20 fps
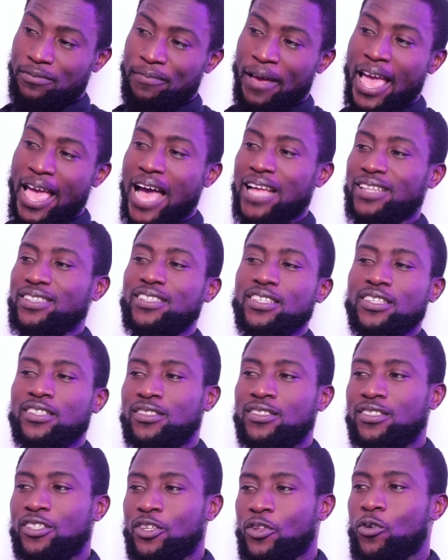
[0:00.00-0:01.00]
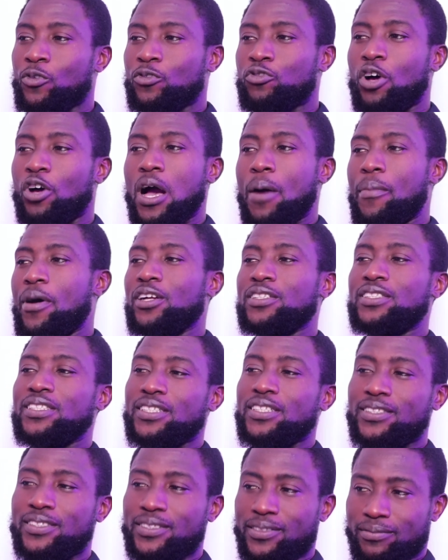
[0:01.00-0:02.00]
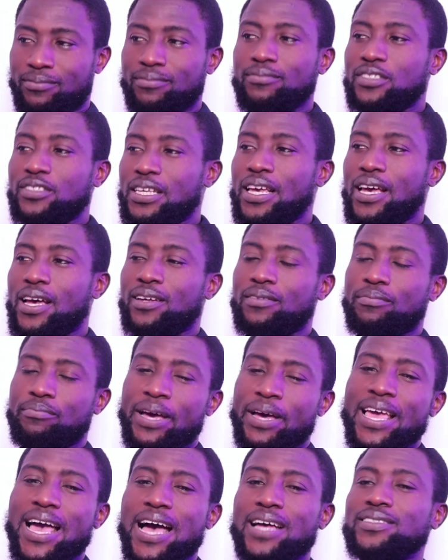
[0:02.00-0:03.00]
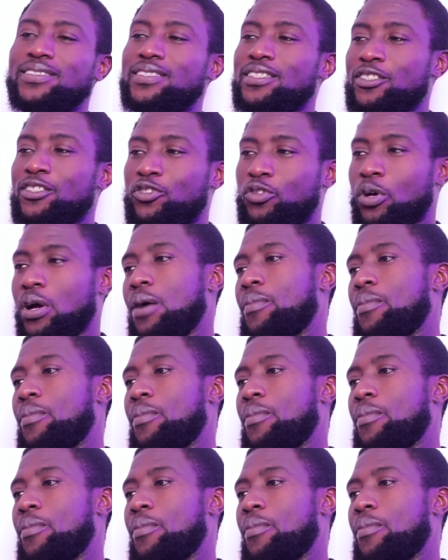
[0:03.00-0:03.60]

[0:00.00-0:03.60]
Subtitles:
talk about it. Yeah. My aunties talk